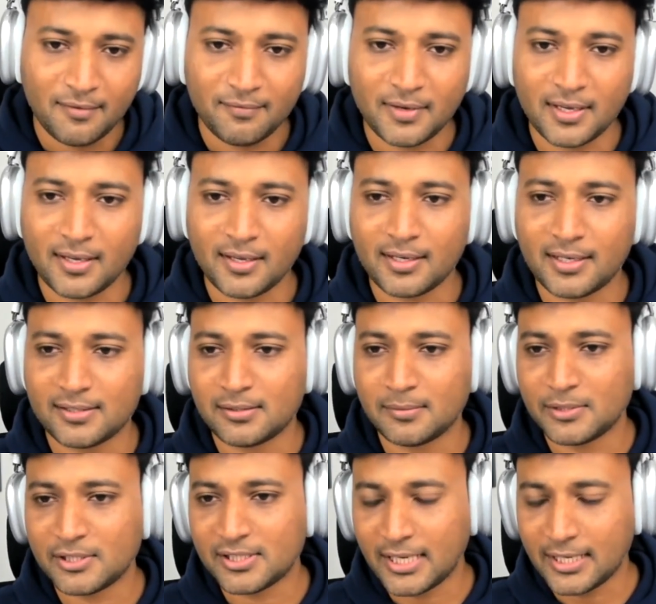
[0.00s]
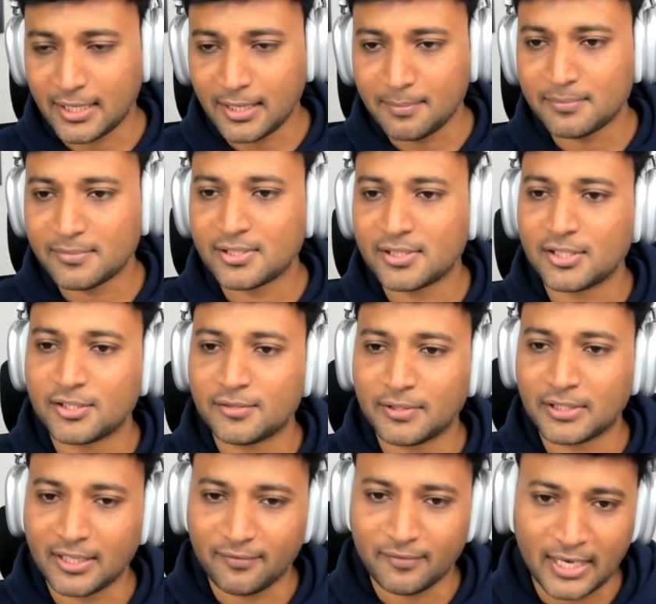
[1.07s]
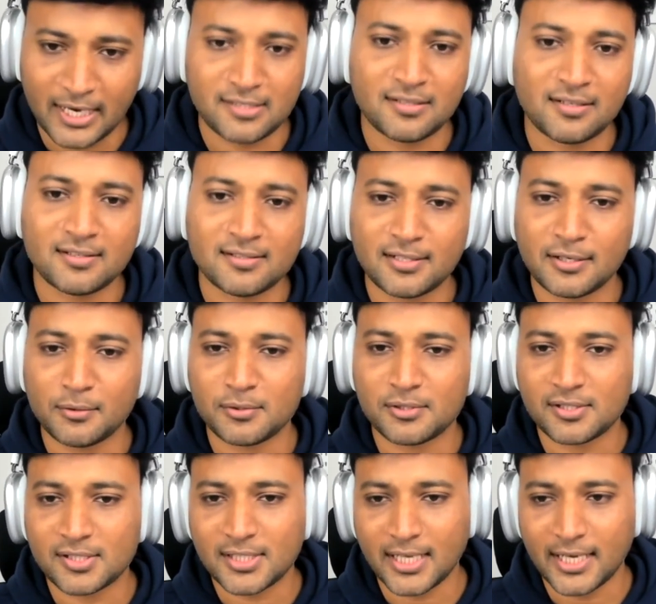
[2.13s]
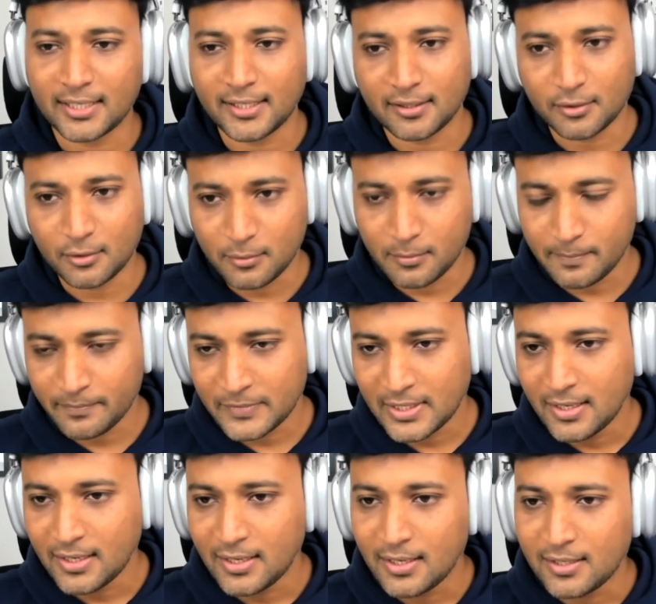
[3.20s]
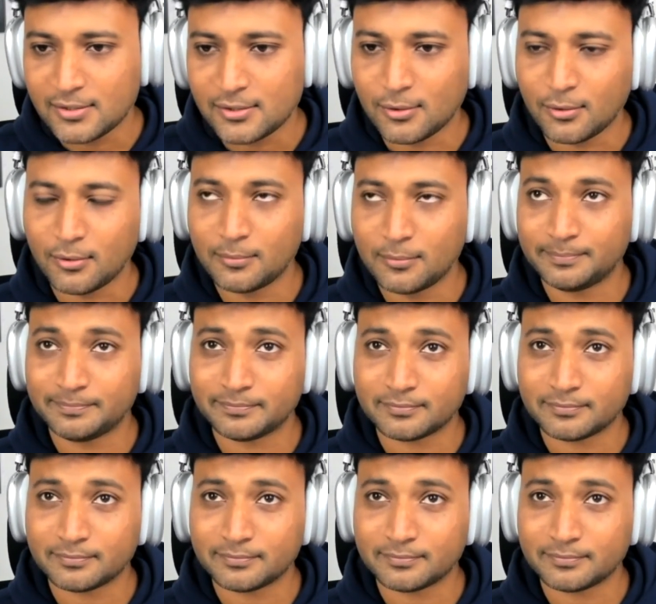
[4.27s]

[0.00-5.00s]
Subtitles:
where customers can come search for their financial institutions, connect and go. So